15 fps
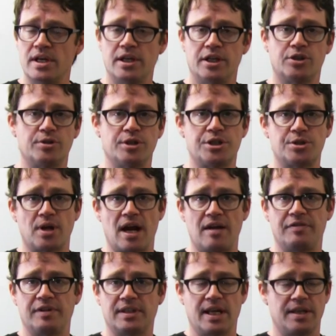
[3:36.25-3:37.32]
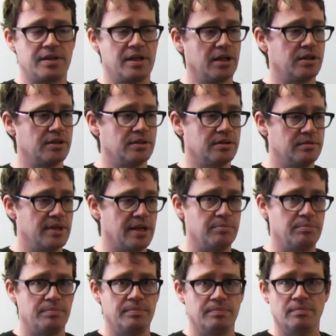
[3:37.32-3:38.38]
increased traffic.
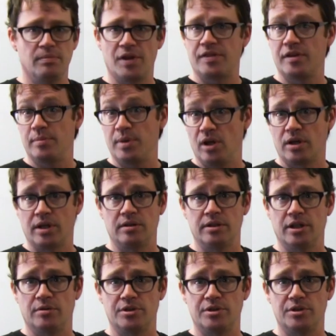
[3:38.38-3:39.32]
That monthly bill could,